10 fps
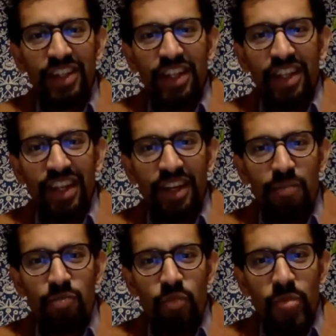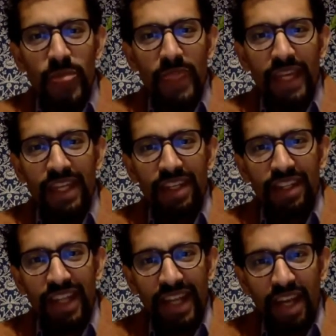that
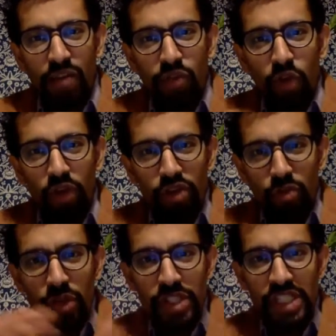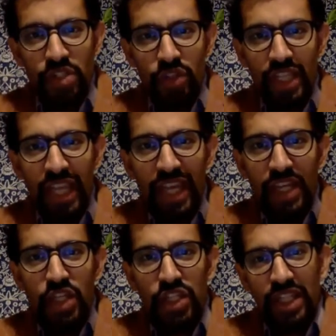have lots of proteins on the
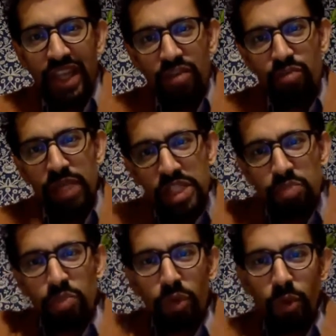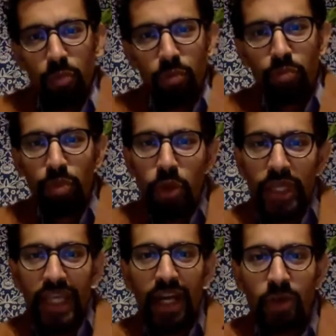edge, and they have bits
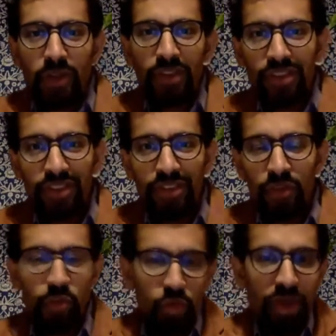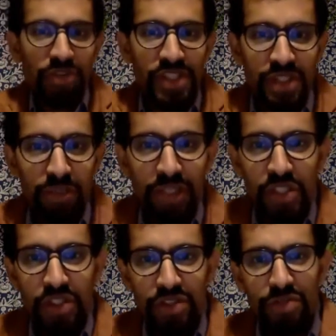poking out. You may have seen the
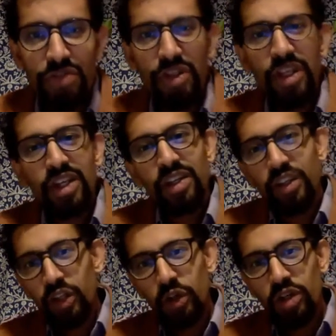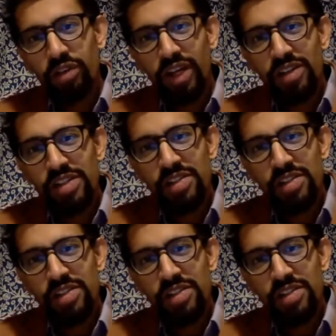pictures of the coronavirus